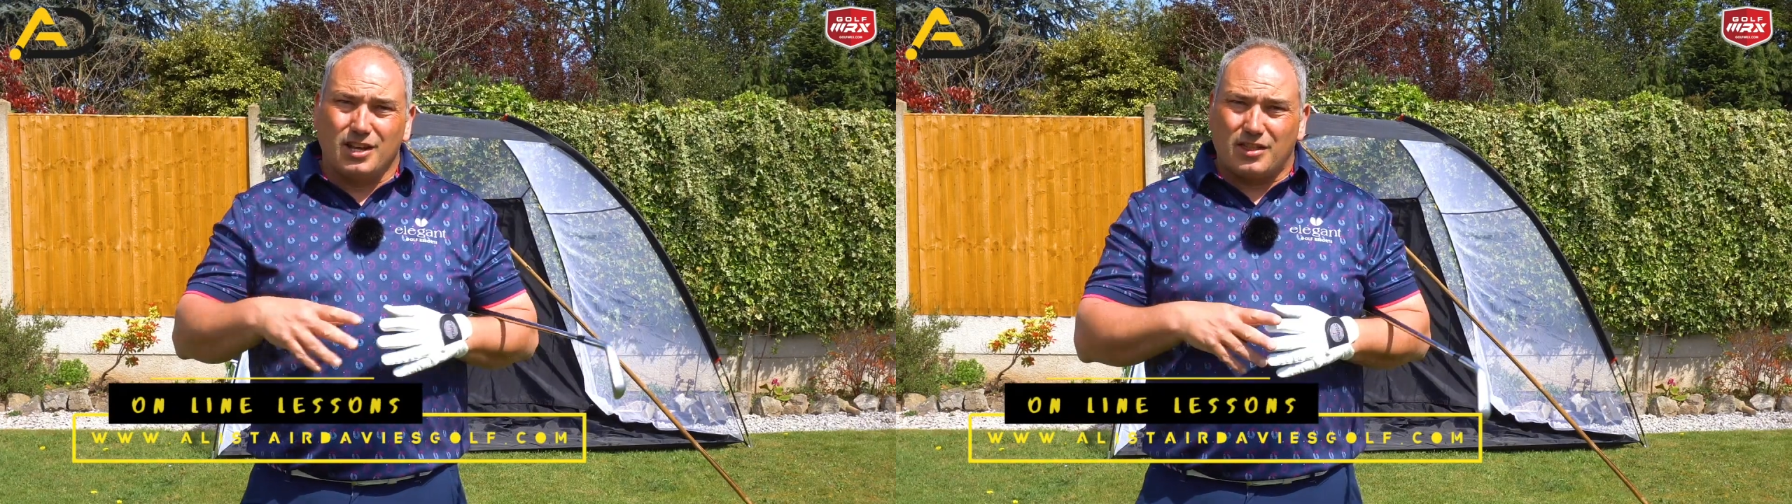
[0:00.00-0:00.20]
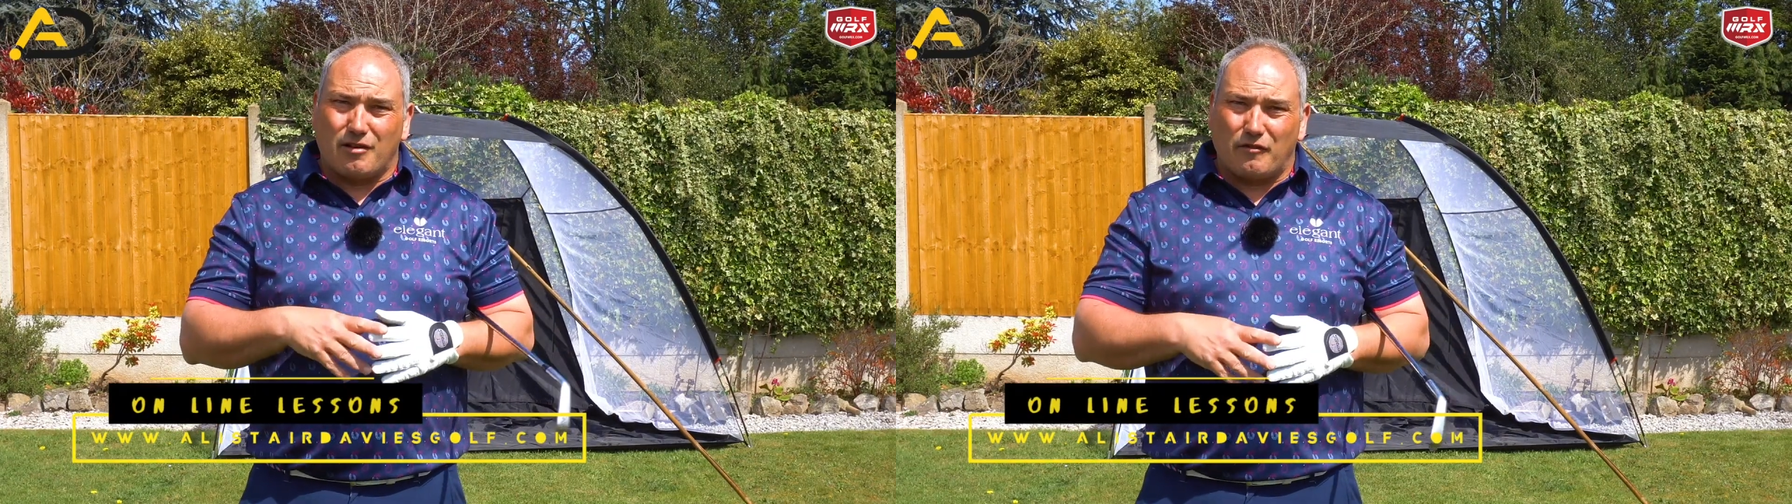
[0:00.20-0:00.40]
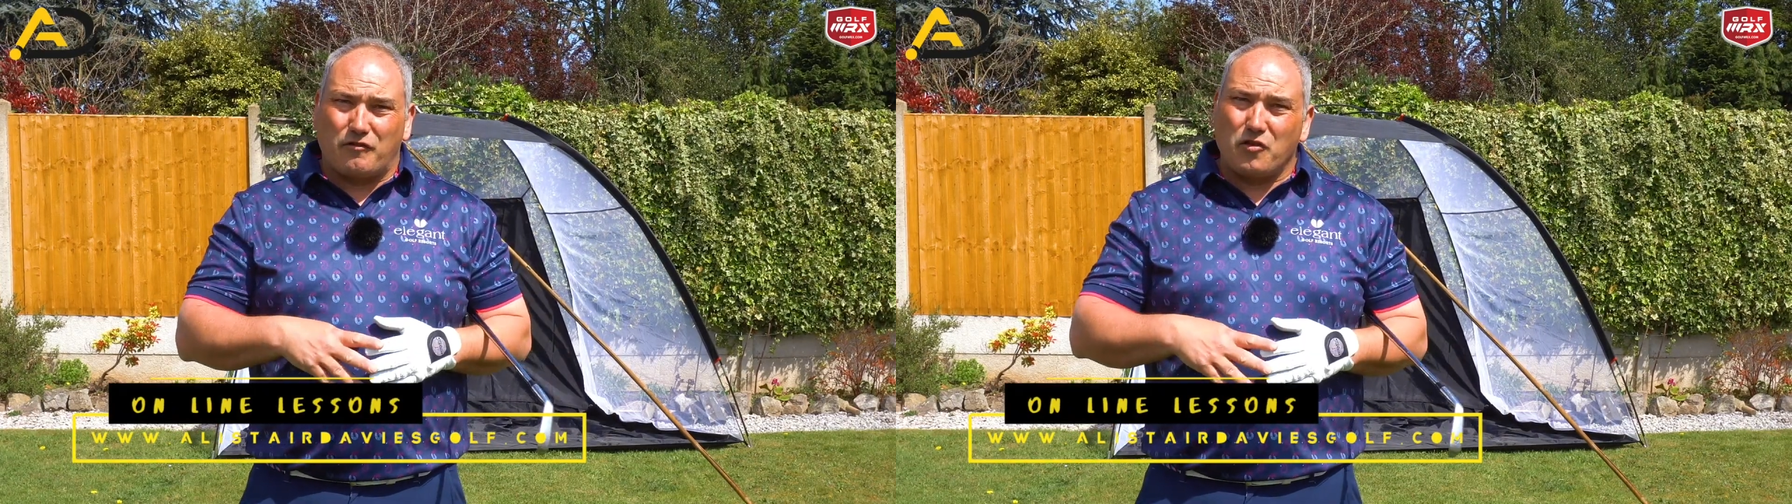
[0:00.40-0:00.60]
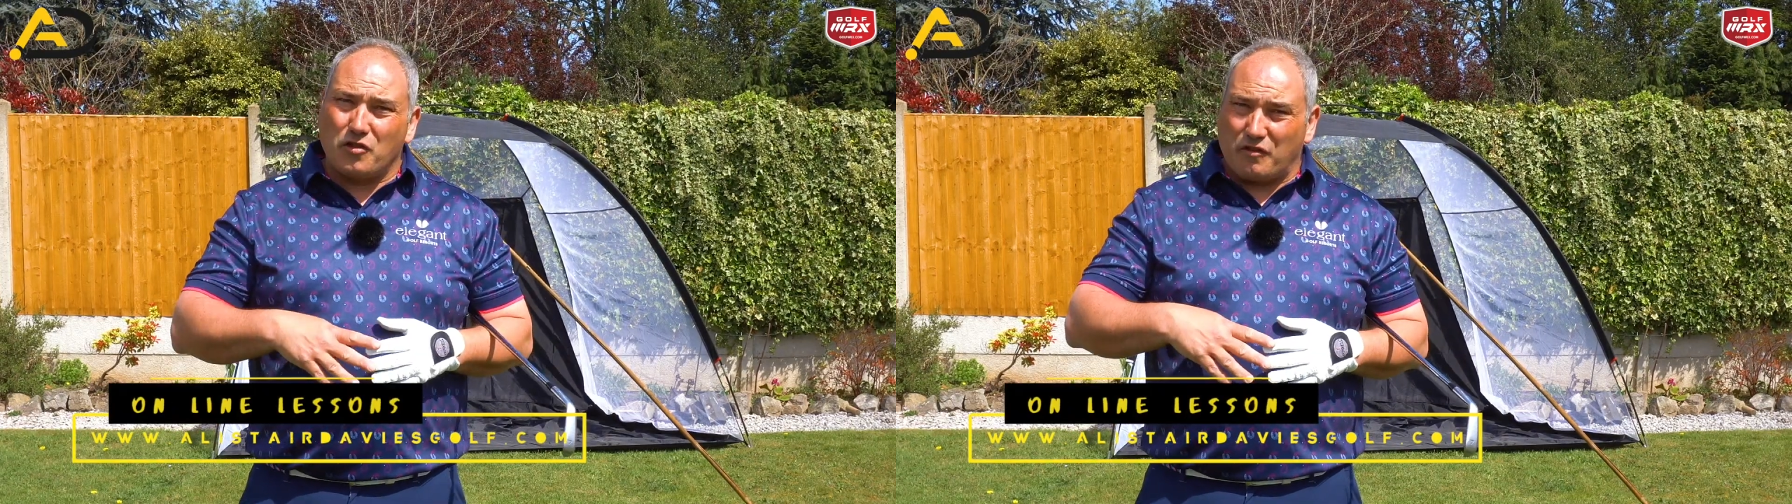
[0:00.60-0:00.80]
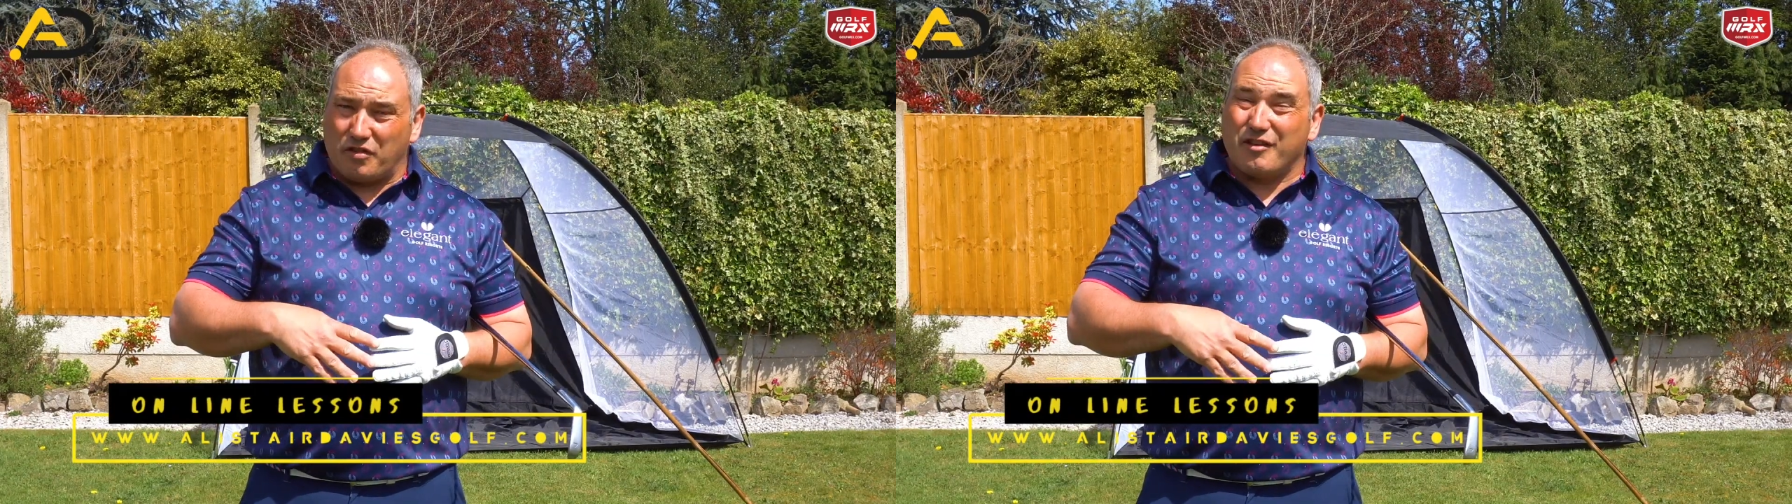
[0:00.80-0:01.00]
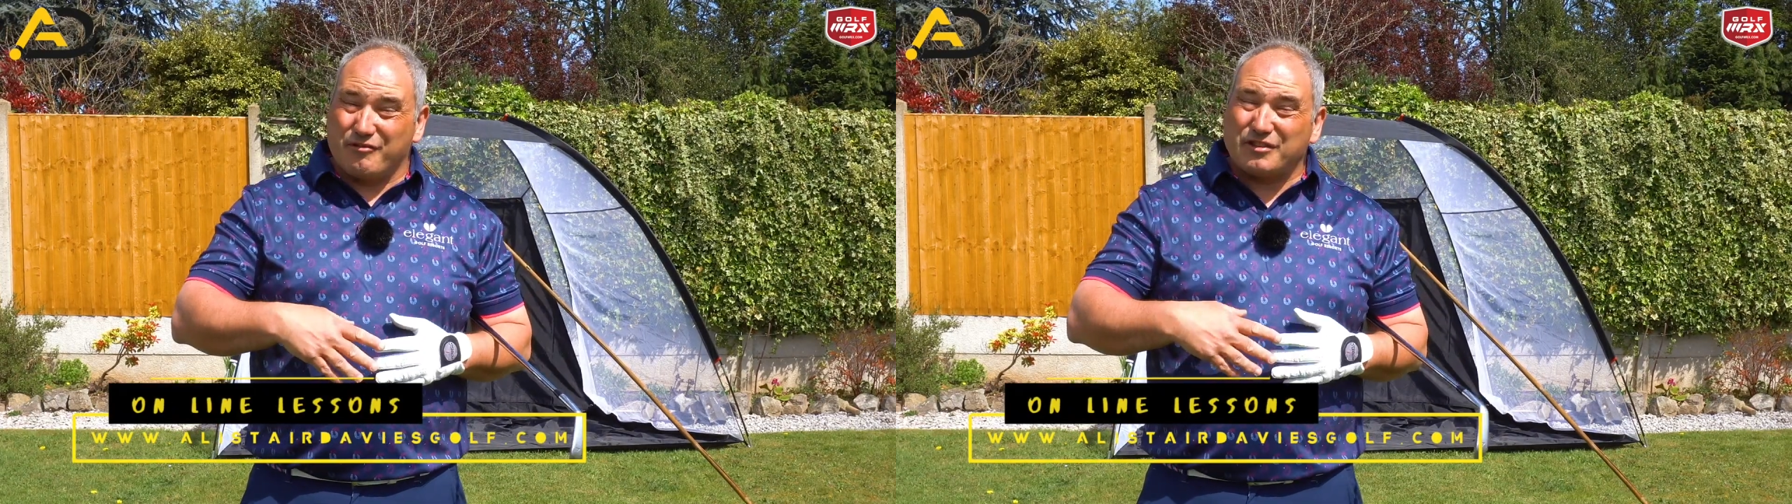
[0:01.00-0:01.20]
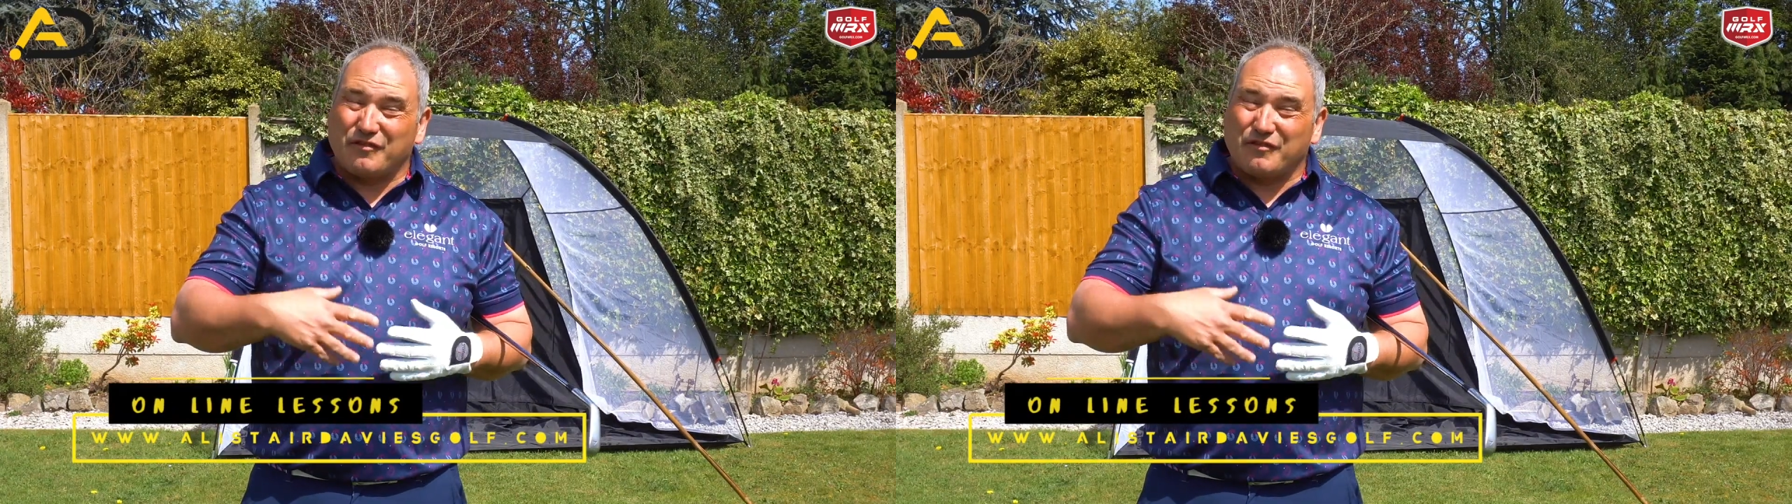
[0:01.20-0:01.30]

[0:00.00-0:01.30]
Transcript: There is a